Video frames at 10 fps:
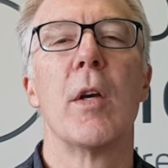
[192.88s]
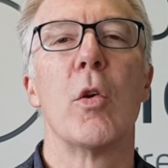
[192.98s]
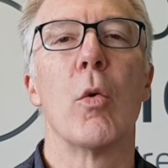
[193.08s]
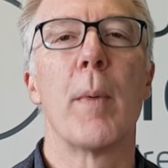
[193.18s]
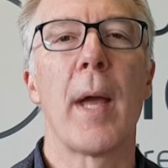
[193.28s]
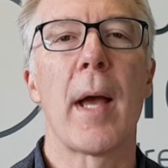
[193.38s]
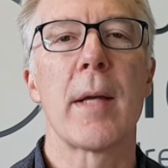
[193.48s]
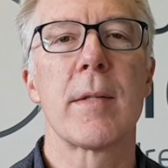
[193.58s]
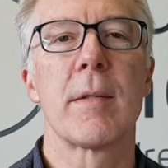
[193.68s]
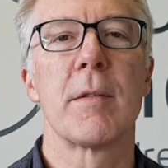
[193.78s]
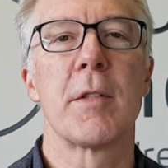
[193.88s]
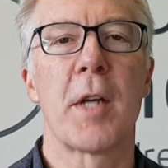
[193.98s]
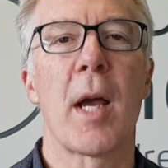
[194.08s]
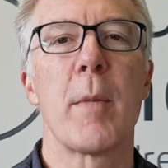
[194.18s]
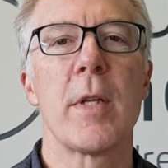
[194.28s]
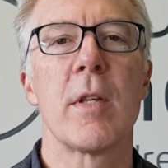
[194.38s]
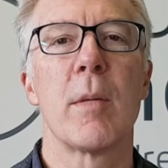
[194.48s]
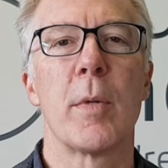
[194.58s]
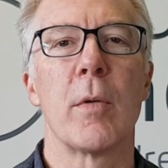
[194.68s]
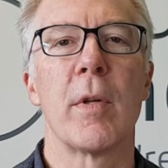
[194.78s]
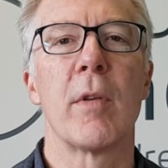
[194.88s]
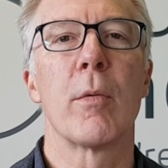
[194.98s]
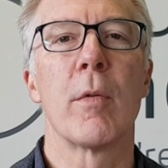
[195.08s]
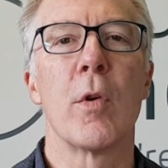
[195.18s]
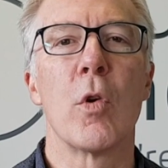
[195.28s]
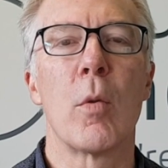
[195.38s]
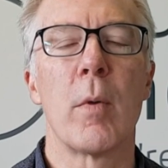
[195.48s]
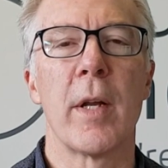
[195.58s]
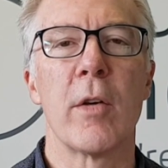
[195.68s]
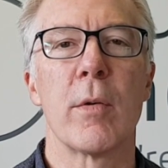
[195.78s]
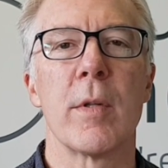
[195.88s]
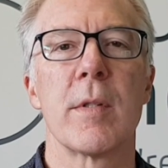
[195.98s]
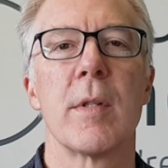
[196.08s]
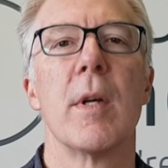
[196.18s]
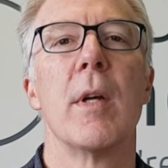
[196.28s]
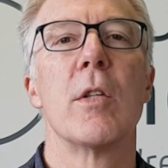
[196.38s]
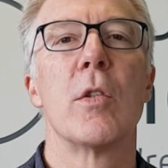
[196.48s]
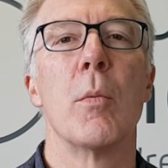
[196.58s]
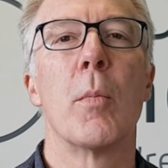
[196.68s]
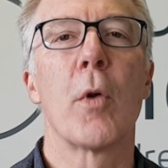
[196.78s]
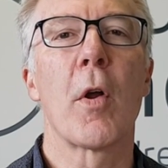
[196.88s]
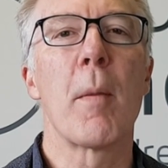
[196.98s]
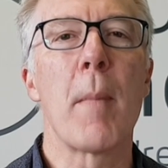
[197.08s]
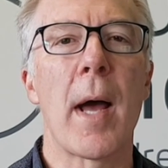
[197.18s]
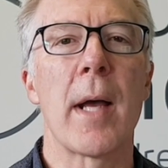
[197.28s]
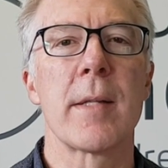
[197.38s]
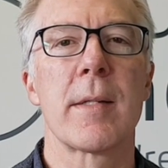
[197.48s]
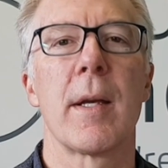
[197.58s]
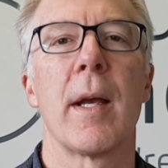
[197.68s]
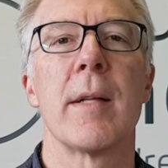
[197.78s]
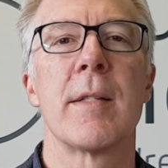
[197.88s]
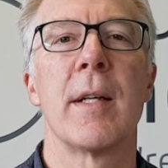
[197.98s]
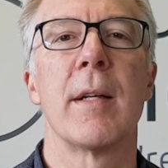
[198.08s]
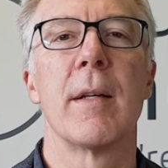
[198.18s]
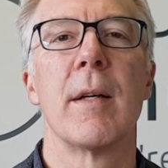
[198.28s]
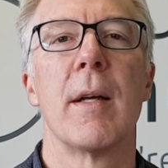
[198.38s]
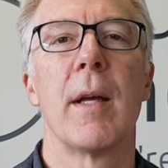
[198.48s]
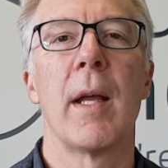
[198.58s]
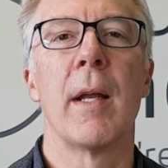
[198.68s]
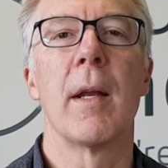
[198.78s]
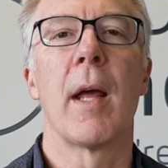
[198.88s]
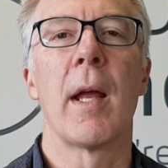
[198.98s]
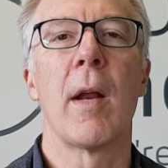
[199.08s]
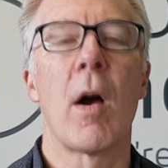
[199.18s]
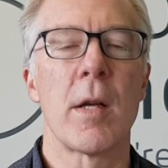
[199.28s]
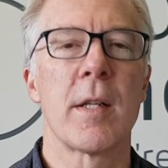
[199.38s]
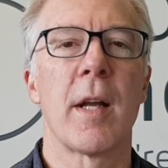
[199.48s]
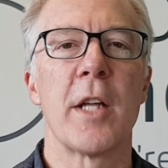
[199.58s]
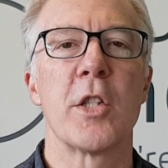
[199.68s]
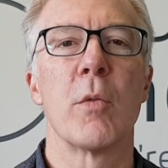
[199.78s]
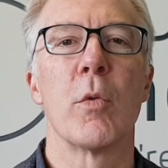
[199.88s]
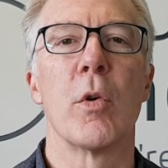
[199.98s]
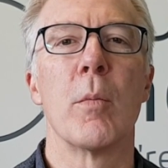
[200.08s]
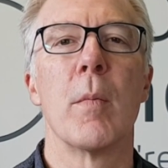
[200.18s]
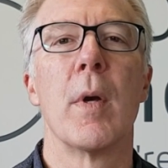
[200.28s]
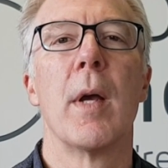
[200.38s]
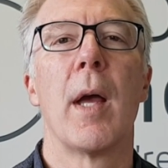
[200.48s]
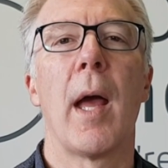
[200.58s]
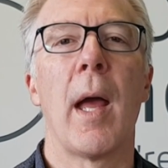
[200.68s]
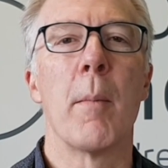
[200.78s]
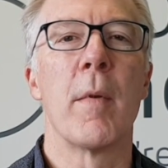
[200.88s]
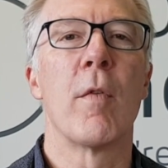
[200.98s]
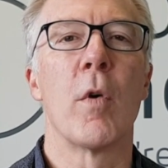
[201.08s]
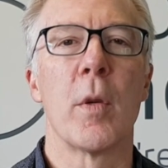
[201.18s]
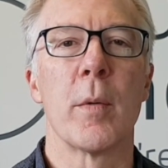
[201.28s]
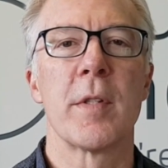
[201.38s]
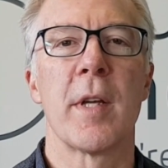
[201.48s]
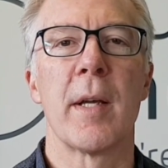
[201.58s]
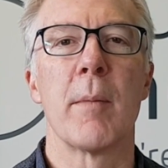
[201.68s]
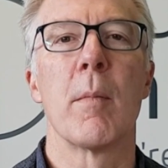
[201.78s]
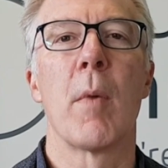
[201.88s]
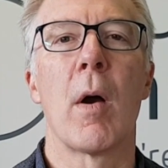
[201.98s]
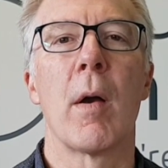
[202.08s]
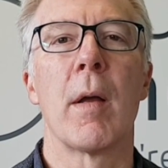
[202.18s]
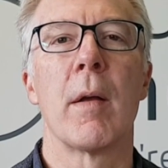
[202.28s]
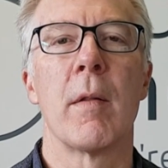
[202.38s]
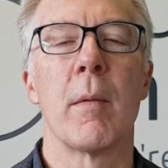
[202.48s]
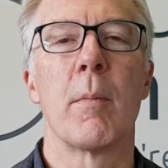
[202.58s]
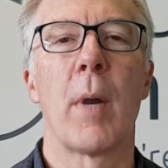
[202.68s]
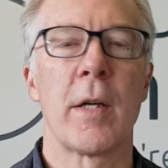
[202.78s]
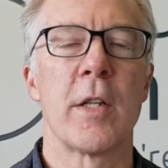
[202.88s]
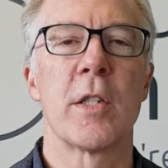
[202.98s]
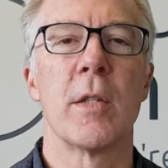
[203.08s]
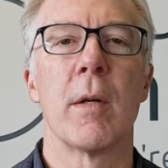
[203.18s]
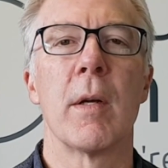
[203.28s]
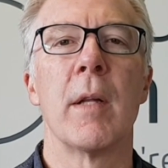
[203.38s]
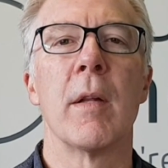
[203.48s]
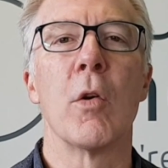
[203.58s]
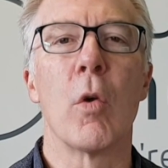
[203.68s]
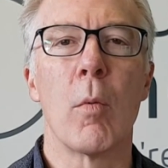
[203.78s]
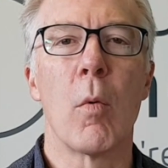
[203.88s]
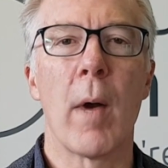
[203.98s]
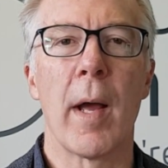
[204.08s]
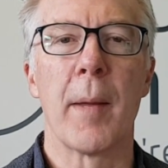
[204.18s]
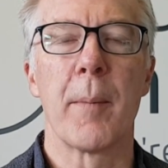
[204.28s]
you will be asked to come into the building through the normal entrance, to put on a mask and sit in an isolation room and before you are seen by the practitioner in the normal way.